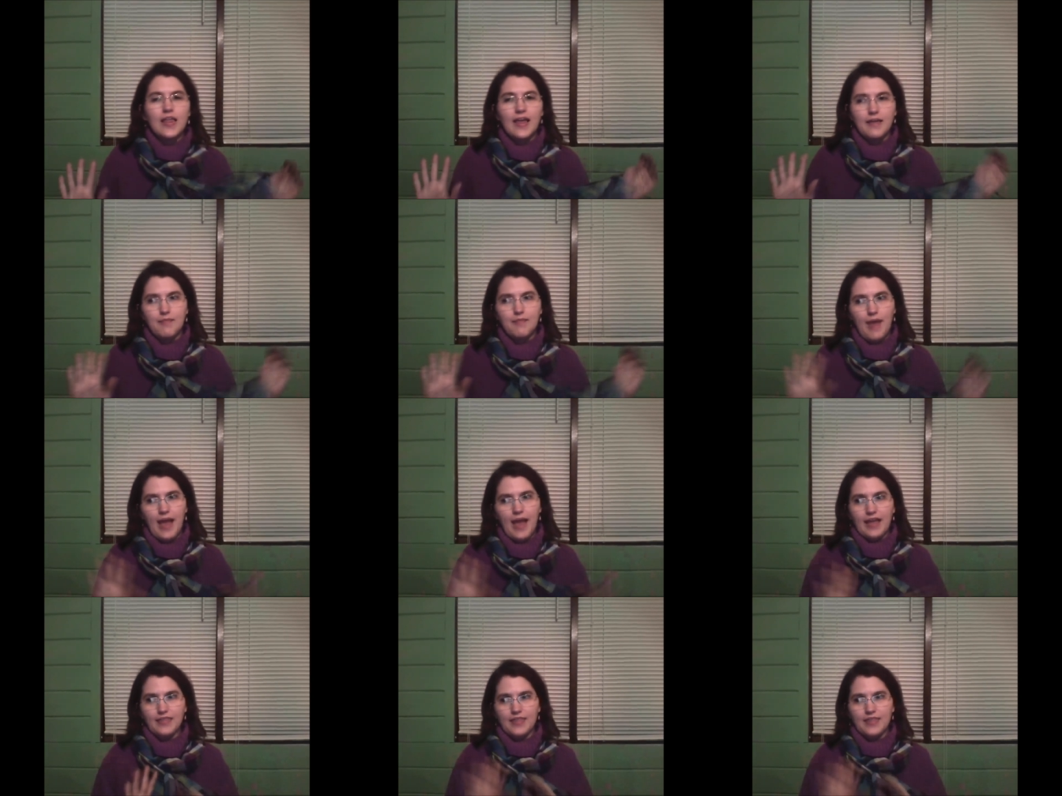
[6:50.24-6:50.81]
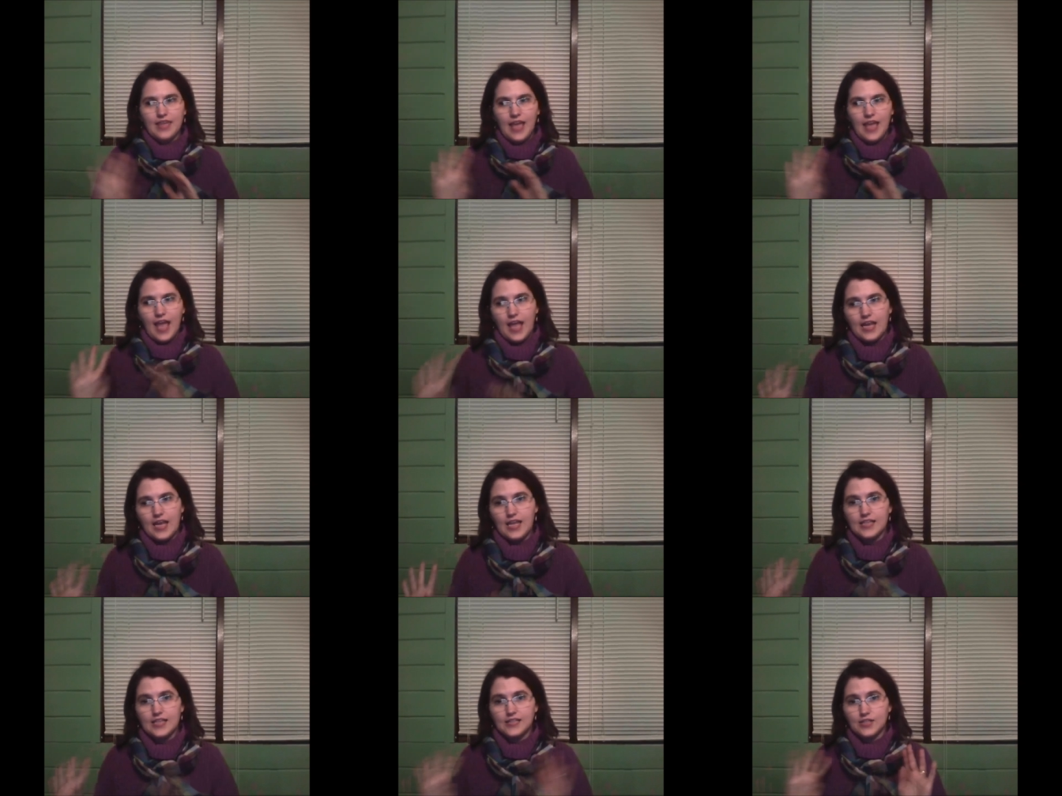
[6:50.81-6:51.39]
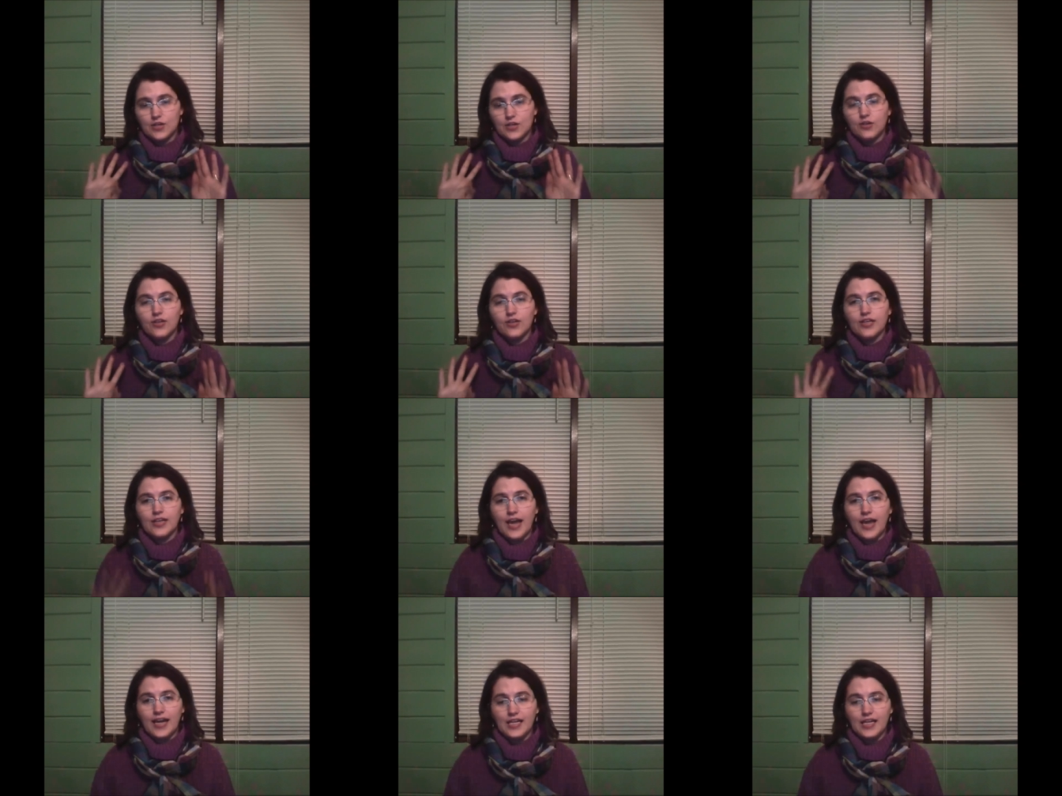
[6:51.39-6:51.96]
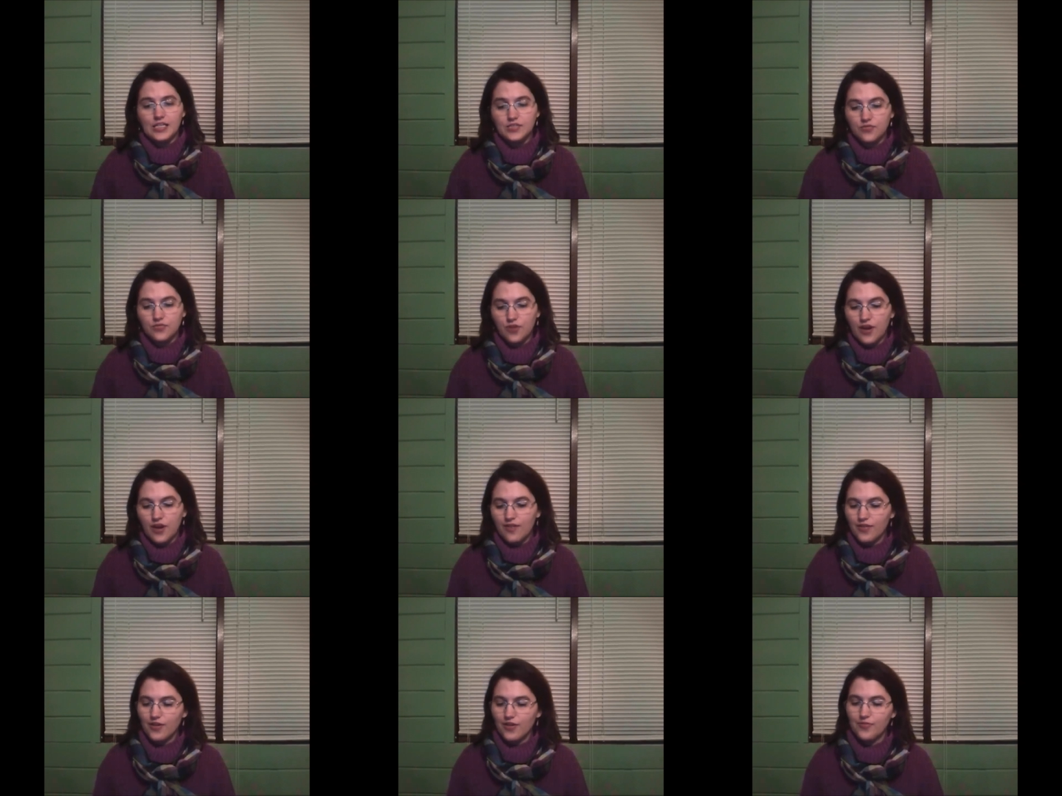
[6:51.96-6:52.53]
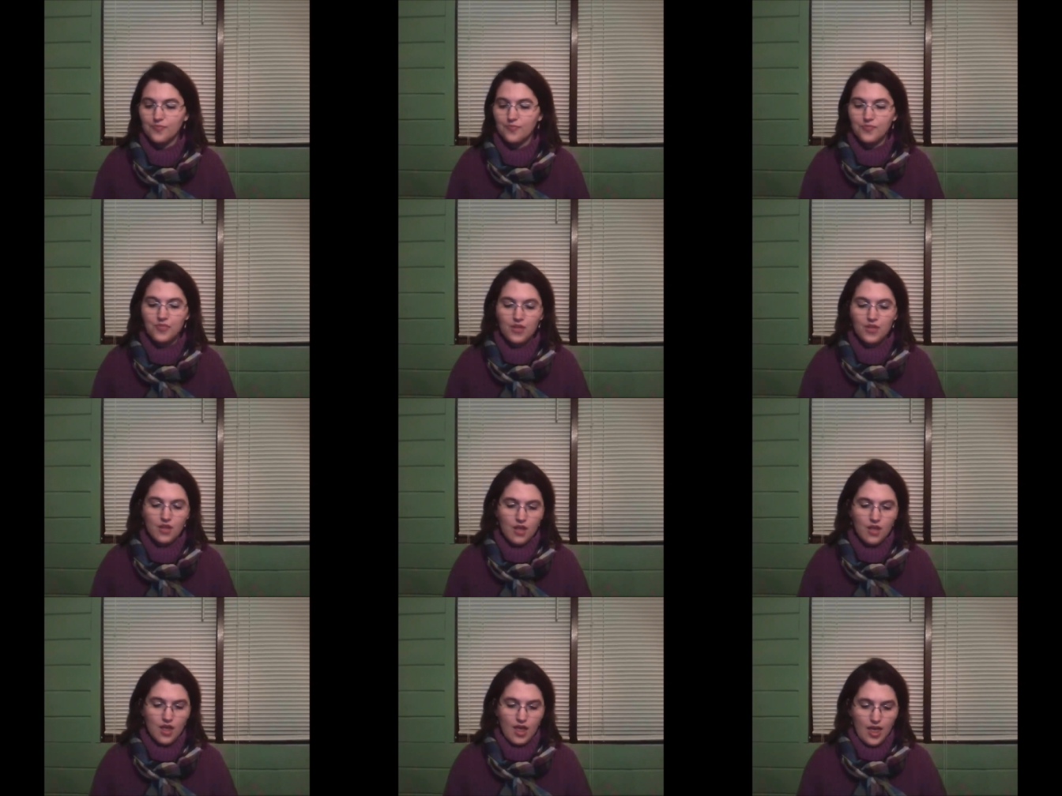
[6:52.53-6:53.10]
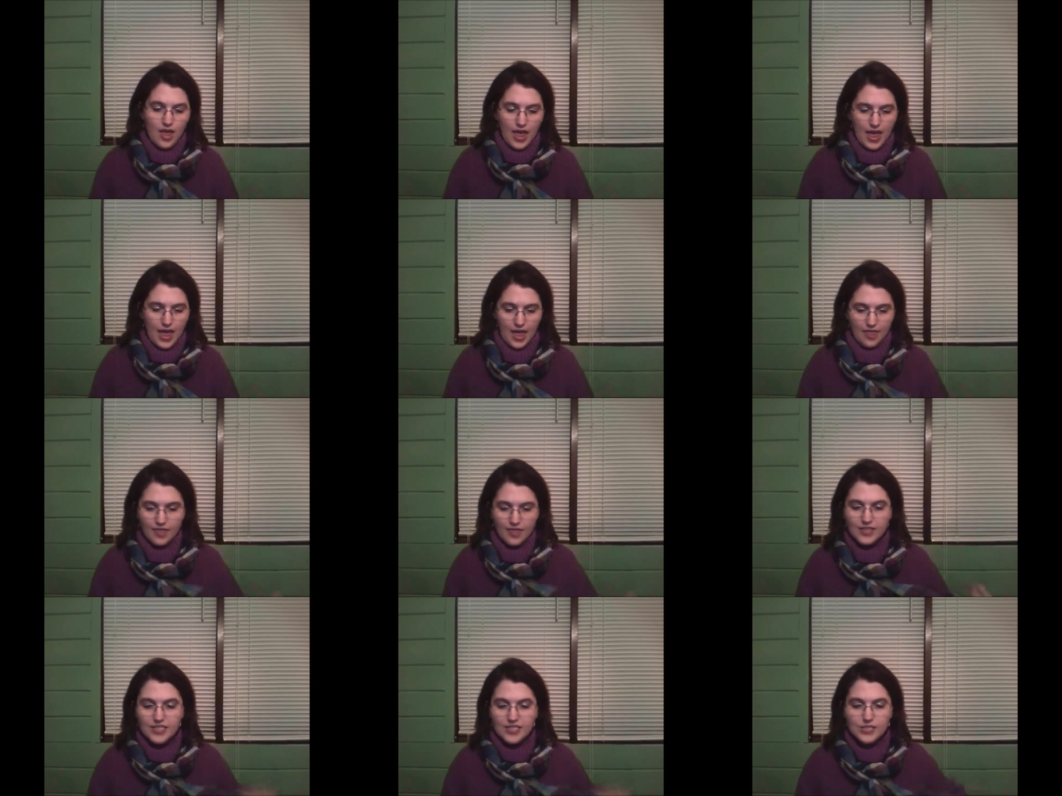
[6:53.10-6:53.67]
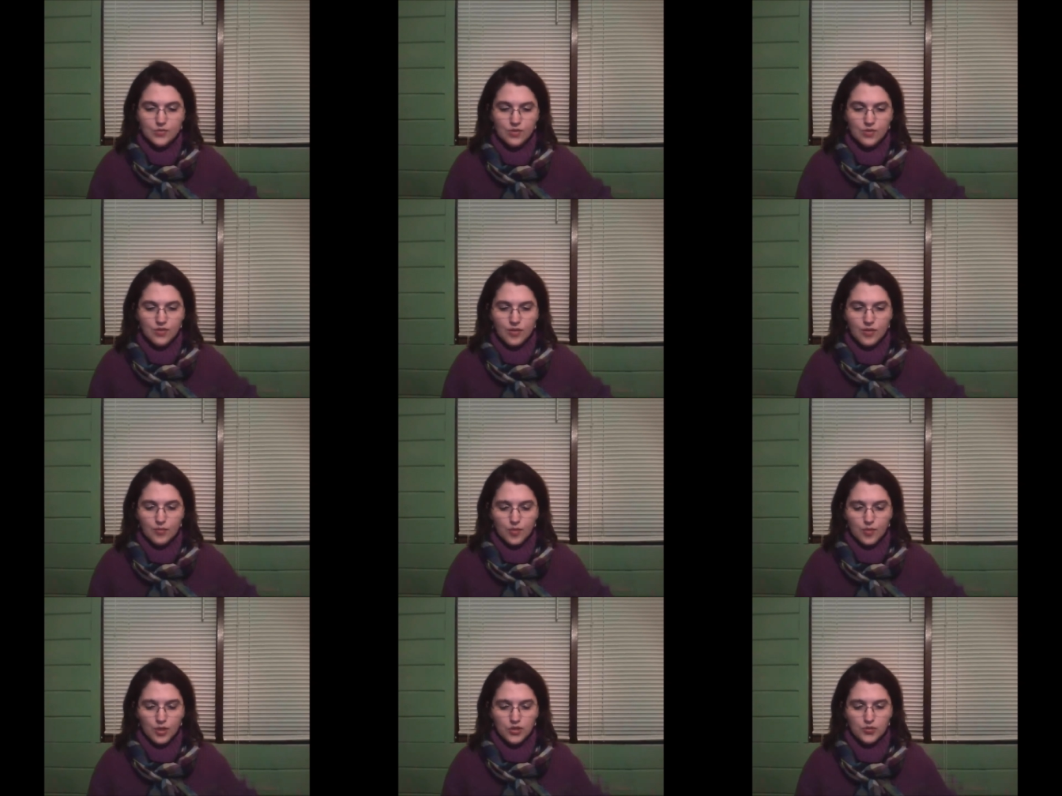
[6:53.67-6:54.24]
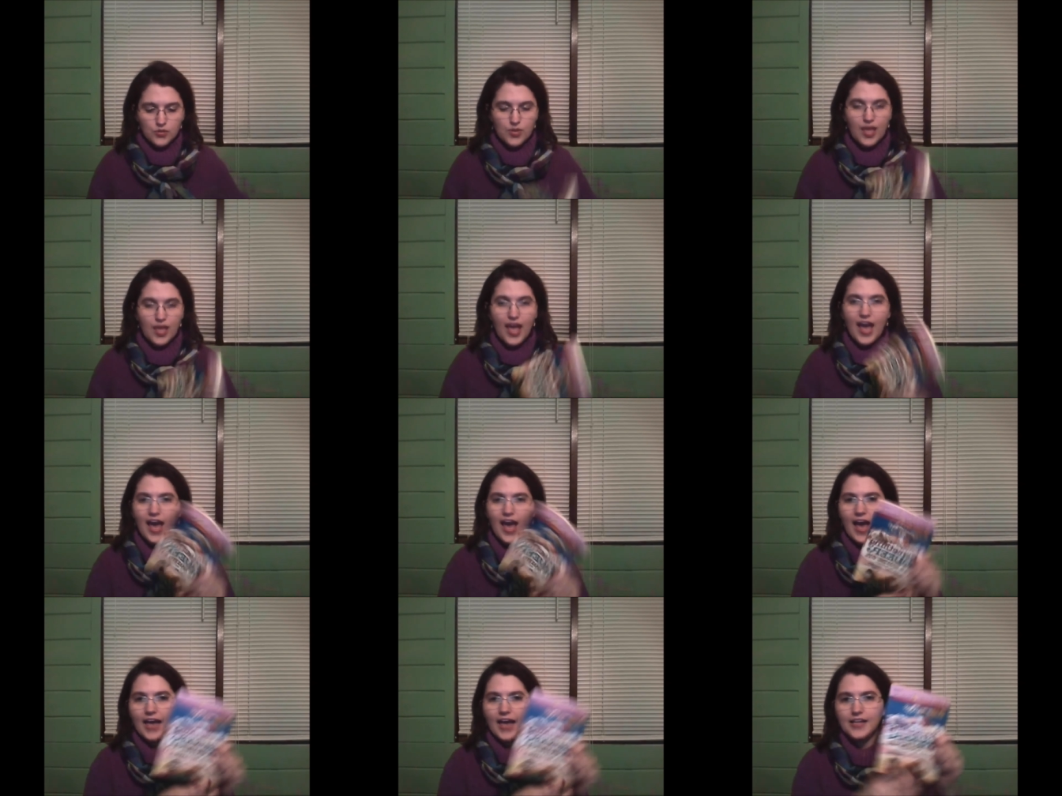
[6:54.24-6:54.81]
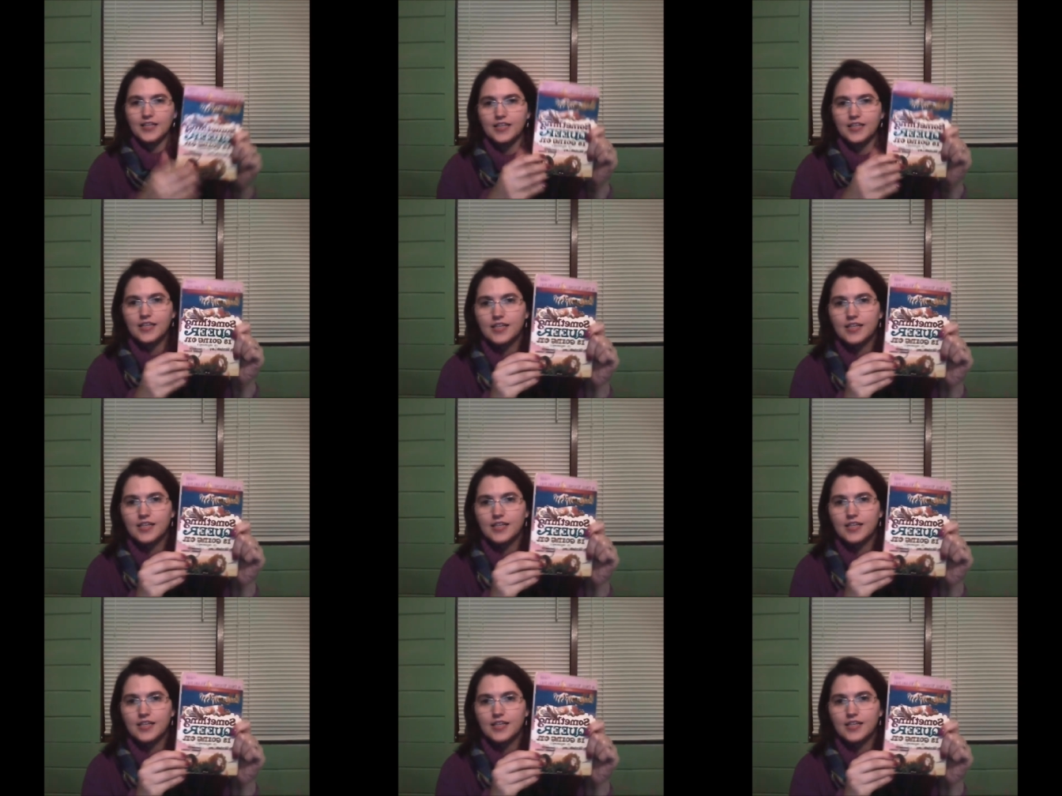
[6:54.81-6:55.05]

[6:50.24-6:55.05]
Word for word: like back in the eighties and early nineties forever. And this is one of the books we had.